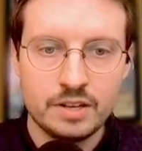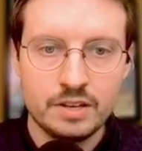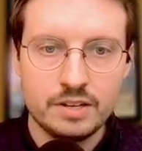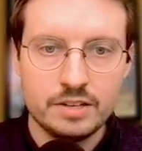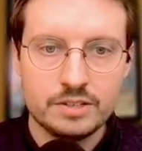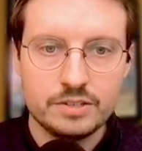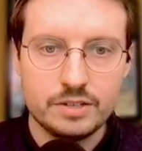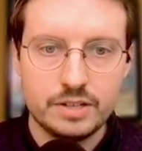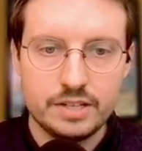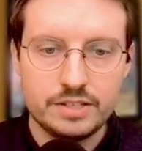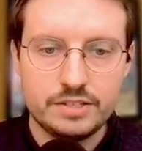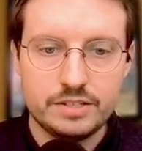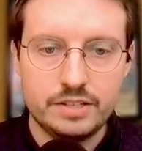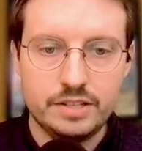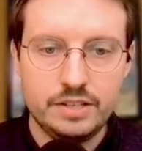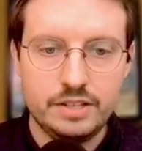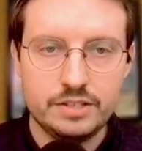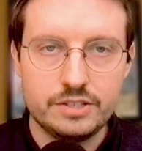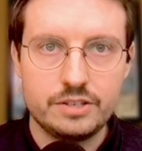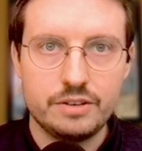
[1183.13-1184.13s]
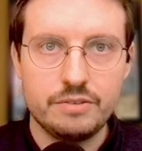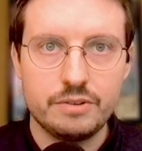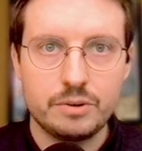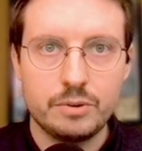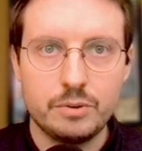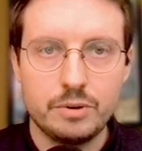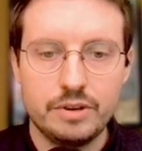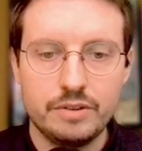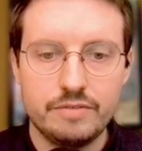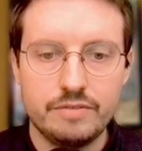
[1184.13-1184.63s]
So that's the start
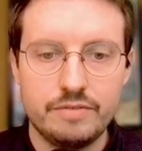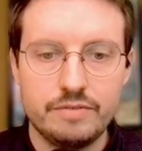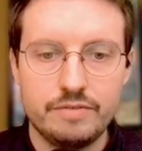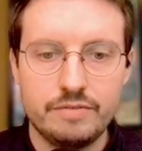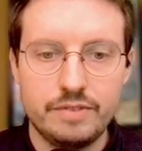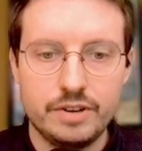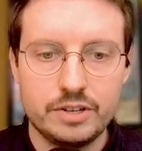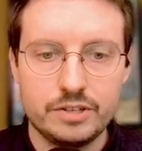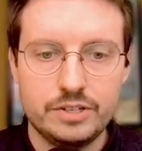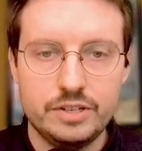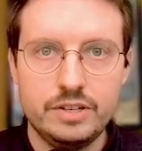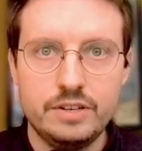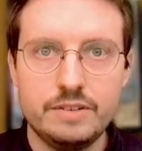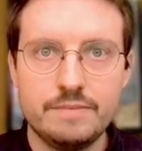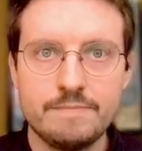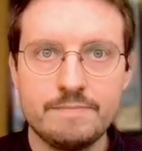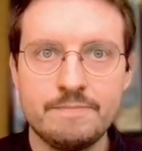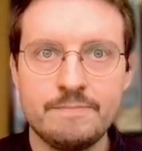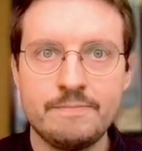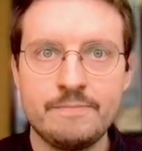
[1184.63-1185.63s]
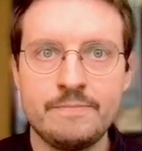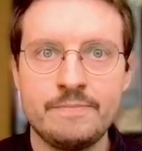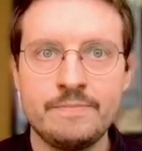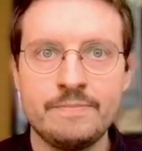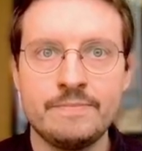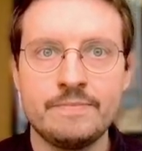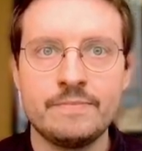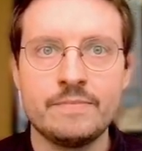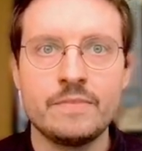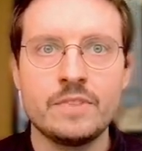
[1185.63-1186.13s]
recording function.
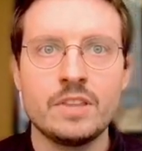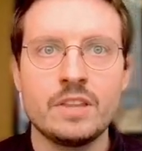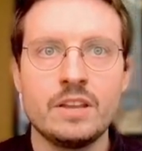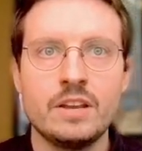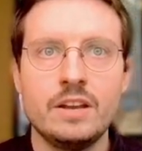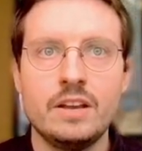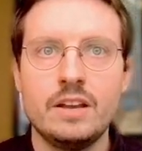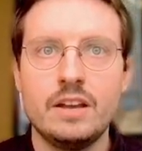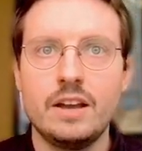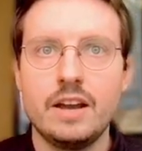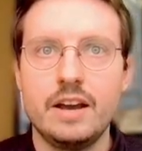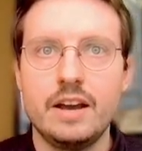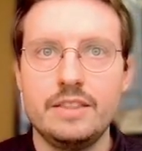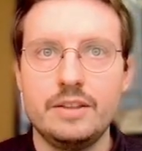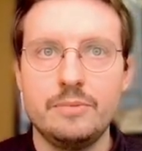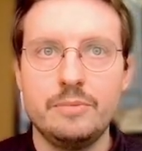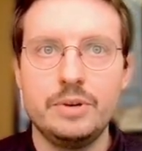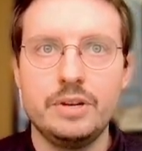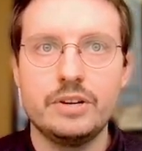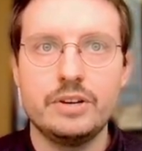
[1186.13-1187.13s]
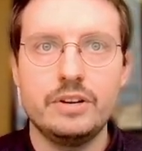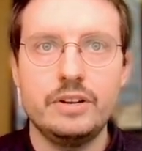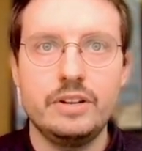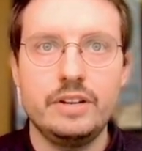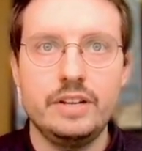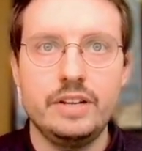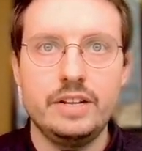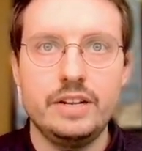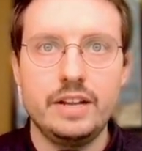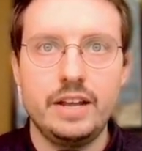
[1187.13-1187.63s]
And then we're going to
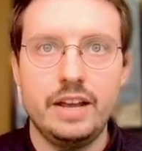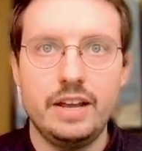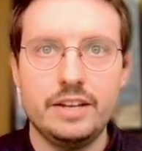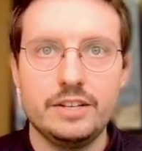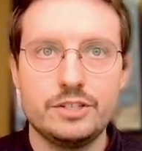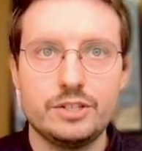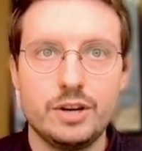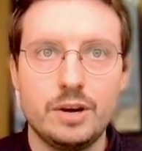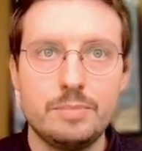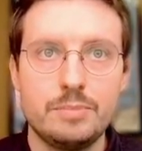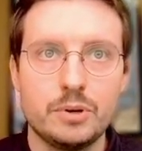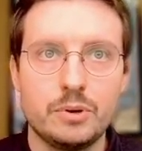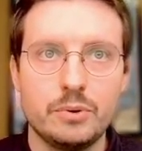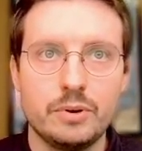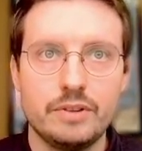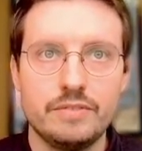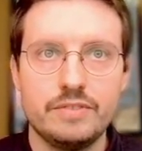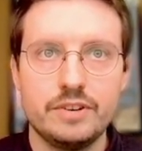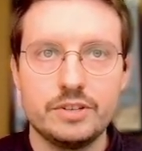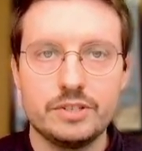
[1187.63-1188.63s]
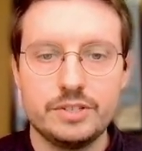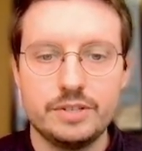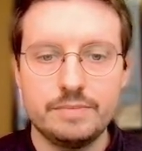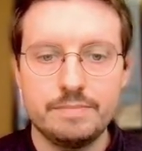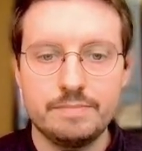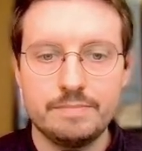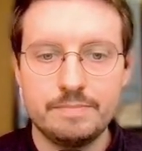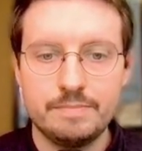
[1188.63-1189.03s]
need a stop recording function.